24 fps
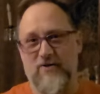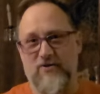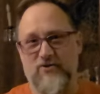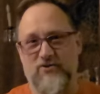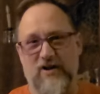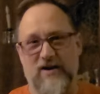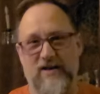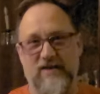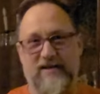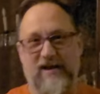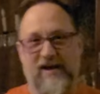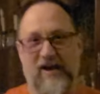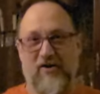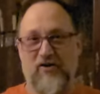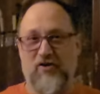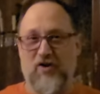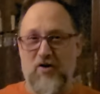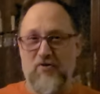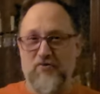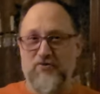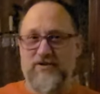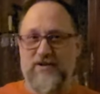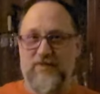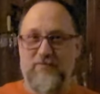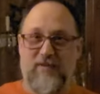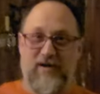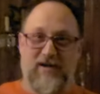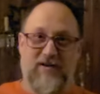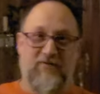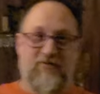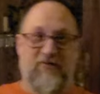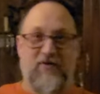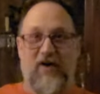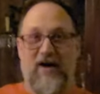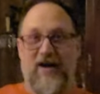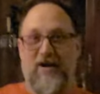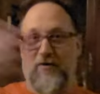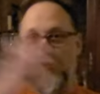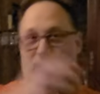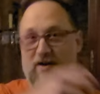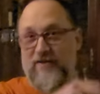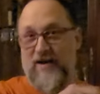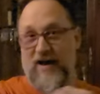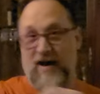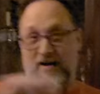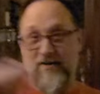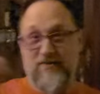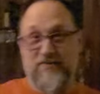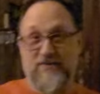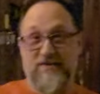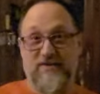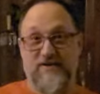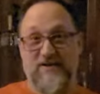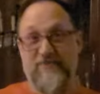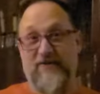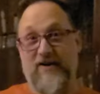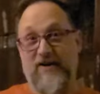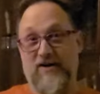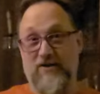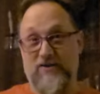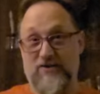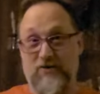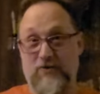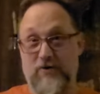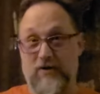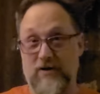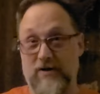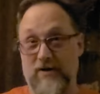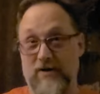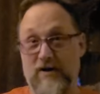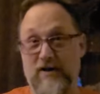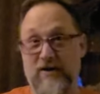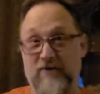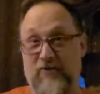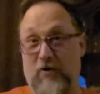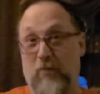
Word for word: I was trying to take a ghost and make it fly around the house to see if I could do it. Wow.